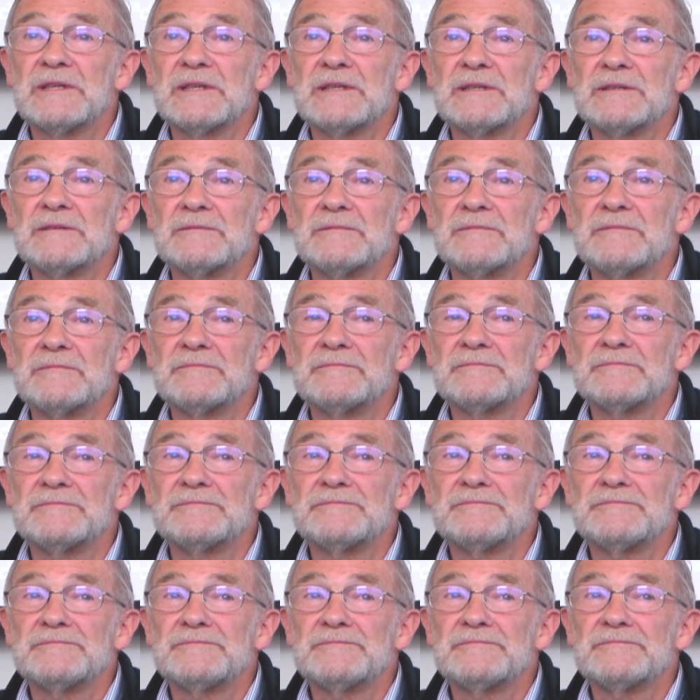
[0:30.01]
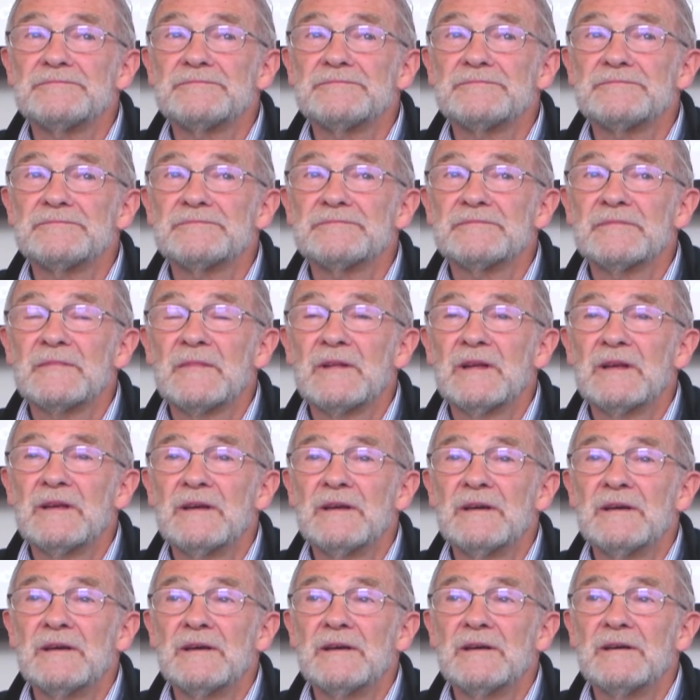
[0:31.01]

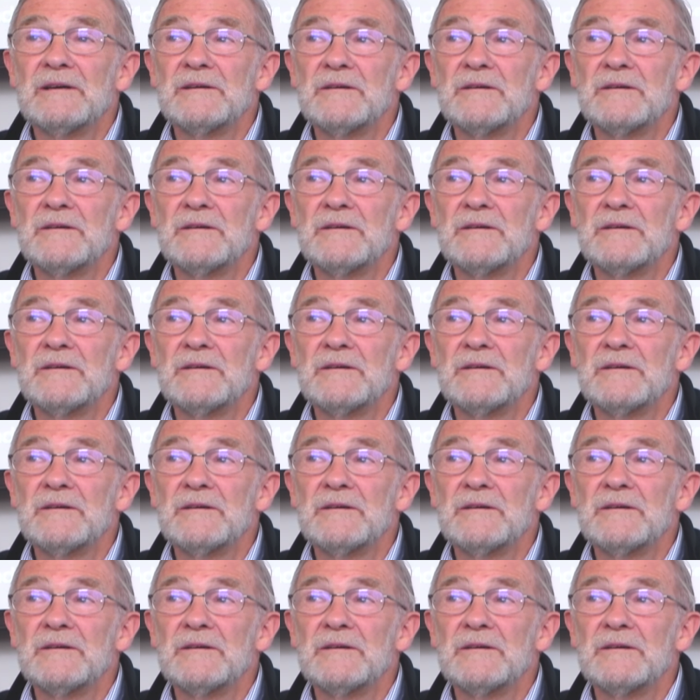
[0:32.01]
Uh,